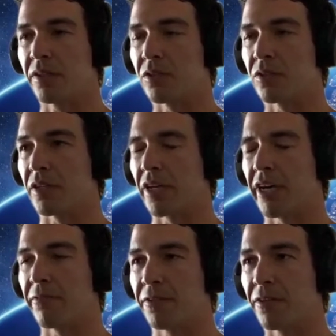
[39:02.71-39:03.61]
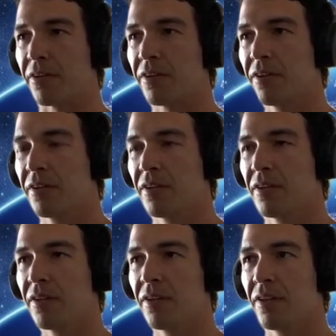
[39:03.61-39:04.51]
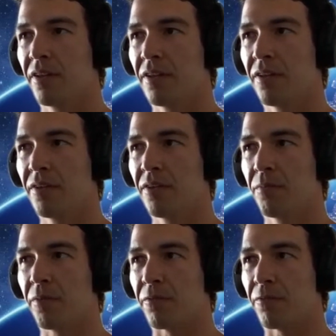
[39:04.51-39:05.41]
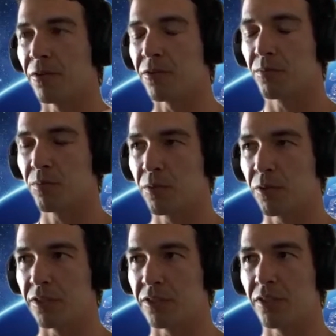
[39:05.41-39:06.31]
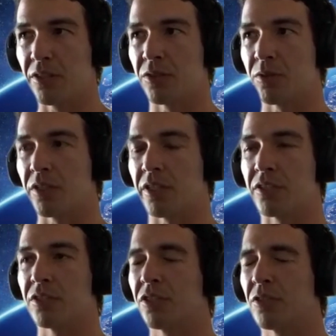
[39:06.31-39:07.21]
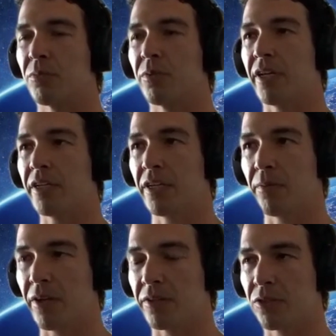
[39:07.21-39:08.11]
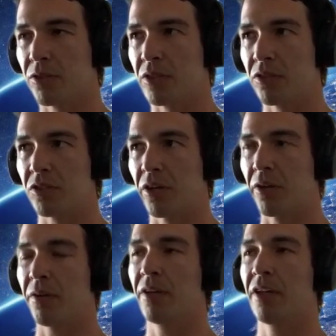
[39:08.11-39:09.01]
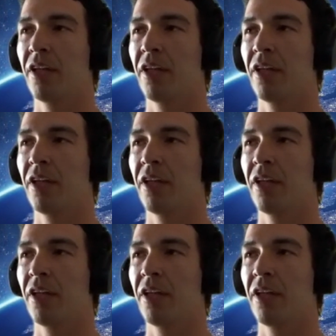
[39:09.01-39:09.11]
Because like after my first pretty serious relationship ended about 2 years ago,